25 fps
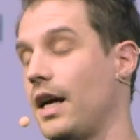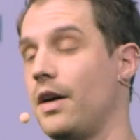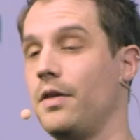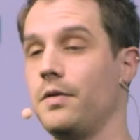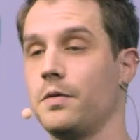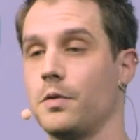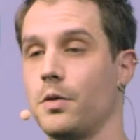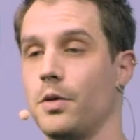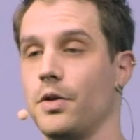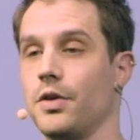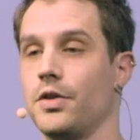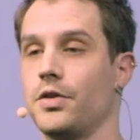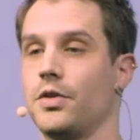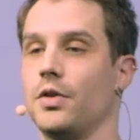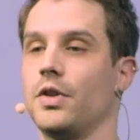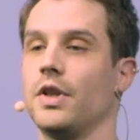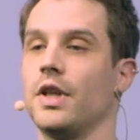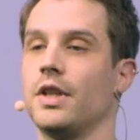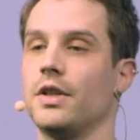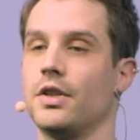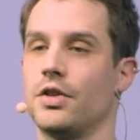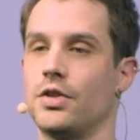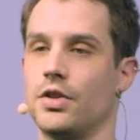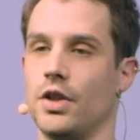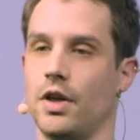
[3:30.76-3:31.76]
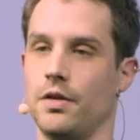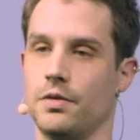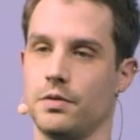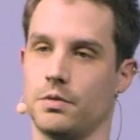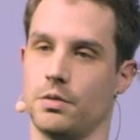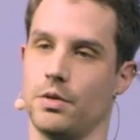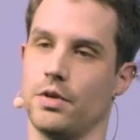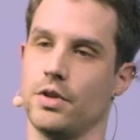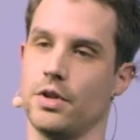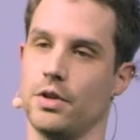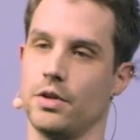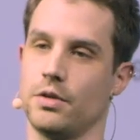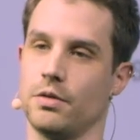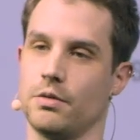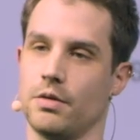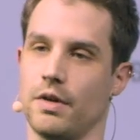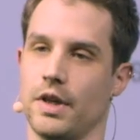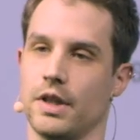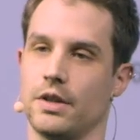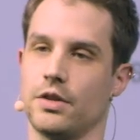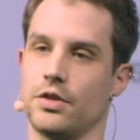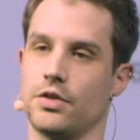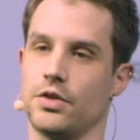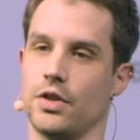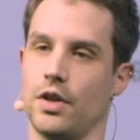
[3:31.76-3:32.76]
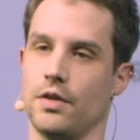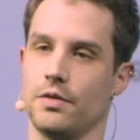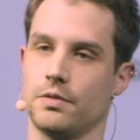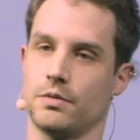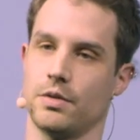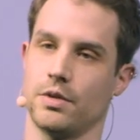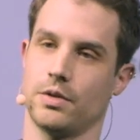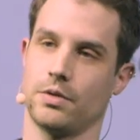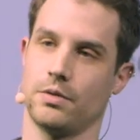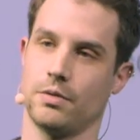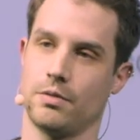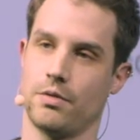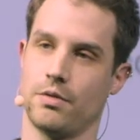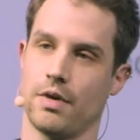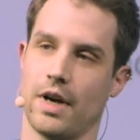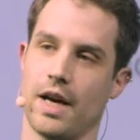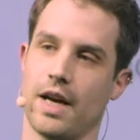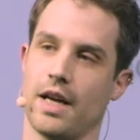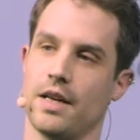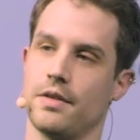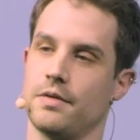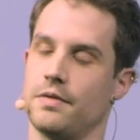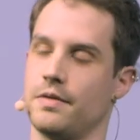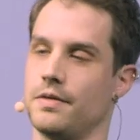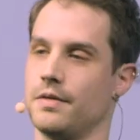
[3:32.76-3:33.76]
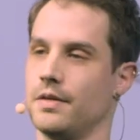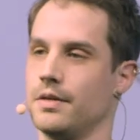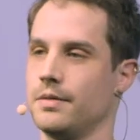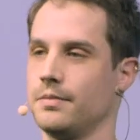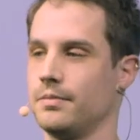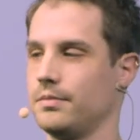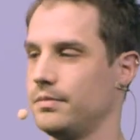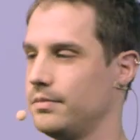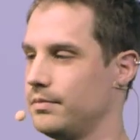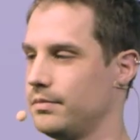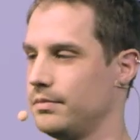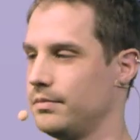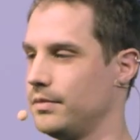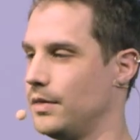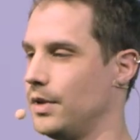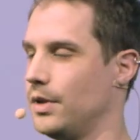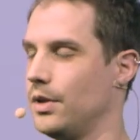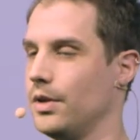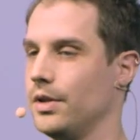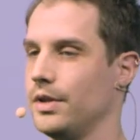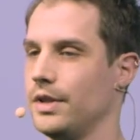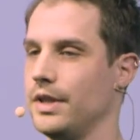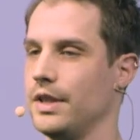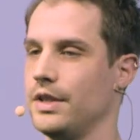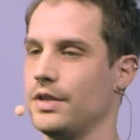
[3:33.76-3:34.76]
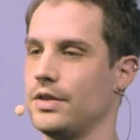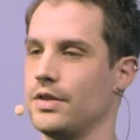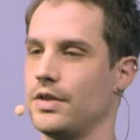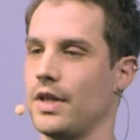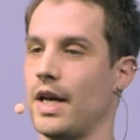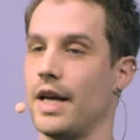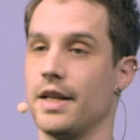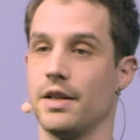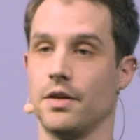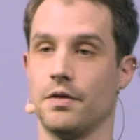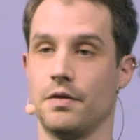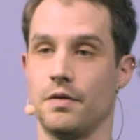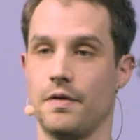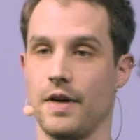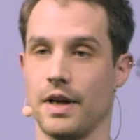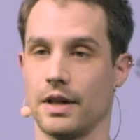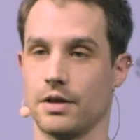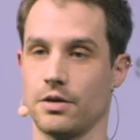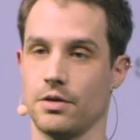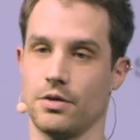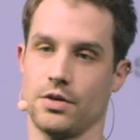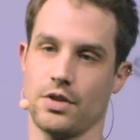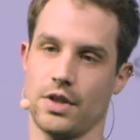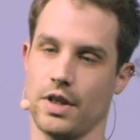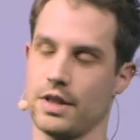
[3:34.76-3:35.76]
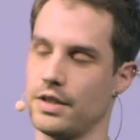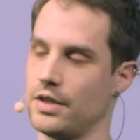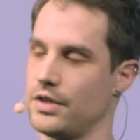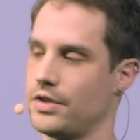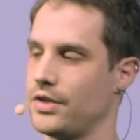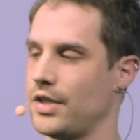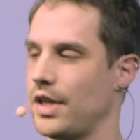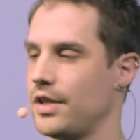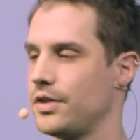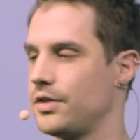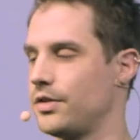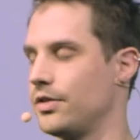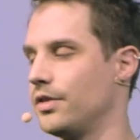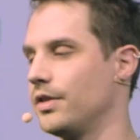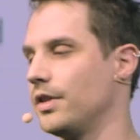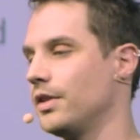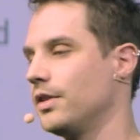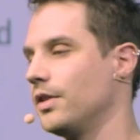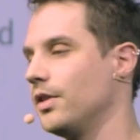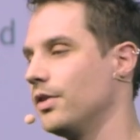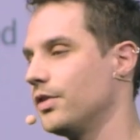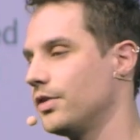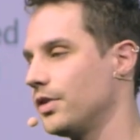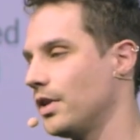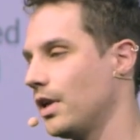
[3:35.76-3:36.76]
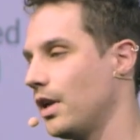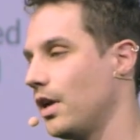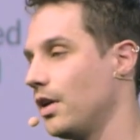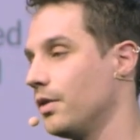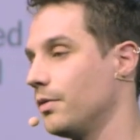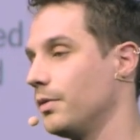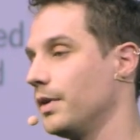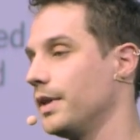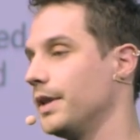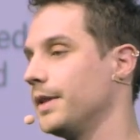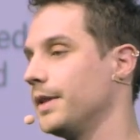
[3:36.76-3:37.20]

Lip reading: yeah, of course, you need the software. You need to create a software to drive all these end effectors and the sensor that goes along